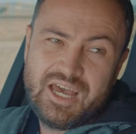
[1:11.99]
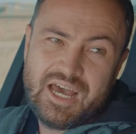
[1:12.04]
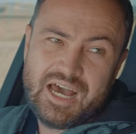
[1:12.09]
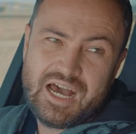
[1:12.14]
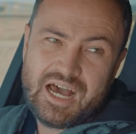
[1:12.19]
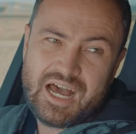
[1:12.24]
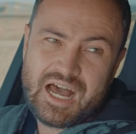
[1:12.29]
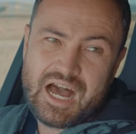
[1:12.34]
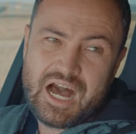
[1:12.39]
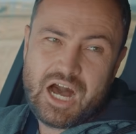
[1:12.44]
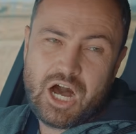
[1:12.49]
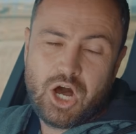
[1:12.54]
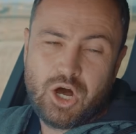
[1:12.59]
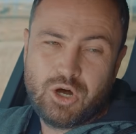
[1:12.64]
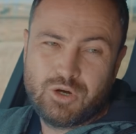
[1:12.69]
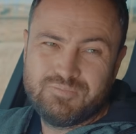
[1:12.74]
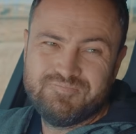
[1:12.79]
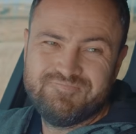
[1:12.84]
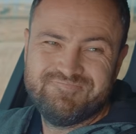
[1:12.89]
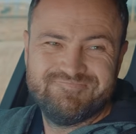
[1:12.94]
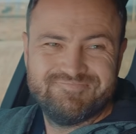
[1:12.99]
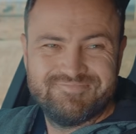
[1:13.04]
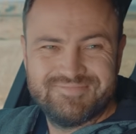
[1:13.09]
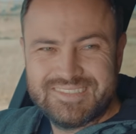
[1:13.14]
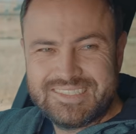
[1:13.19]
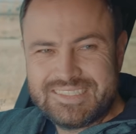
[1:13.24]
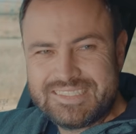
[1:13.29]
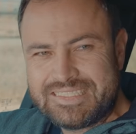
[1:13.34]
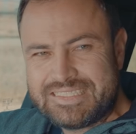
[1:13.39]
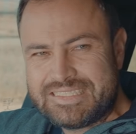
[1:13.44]
how
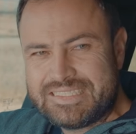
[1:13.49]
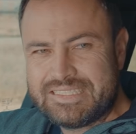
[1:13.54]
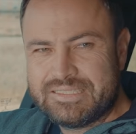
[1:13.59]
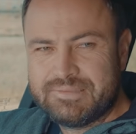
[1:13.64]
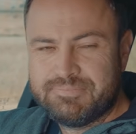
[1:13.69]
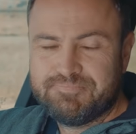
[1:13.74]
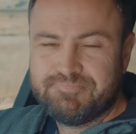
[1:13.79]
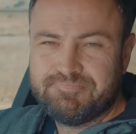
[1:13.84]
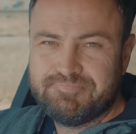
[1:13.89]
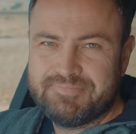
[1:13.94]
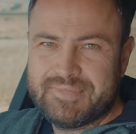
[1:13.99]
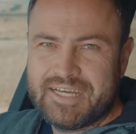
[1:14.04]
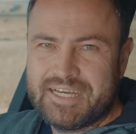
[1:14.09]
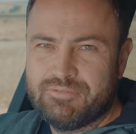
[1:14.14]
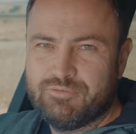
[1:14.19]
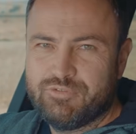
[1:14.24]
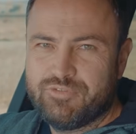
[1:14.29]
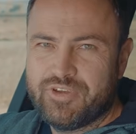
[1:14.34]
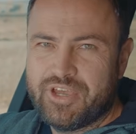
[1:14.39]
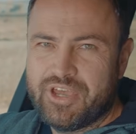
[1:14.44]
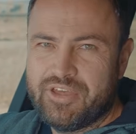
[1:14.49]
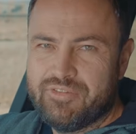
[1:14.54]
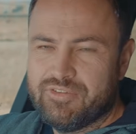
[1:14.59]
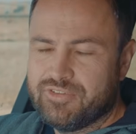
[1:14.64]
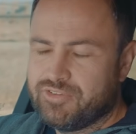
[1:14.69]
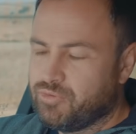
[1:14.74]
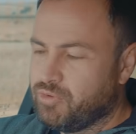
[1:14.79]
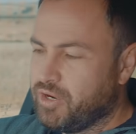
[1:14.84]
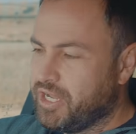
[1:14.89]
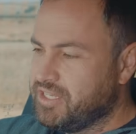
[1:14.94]
unfair
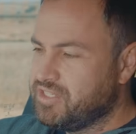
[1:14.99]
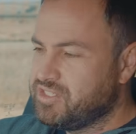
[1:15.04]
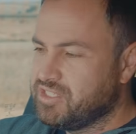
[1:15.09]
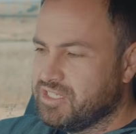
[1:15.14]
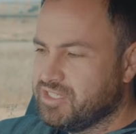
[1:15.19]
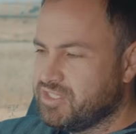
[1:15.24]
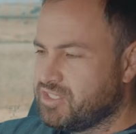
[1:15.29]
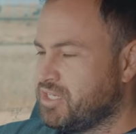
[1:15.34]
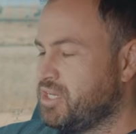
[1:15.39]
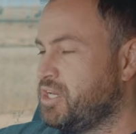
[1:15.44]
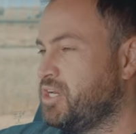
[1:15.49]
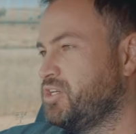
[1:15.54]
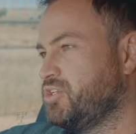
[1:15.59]
this race is.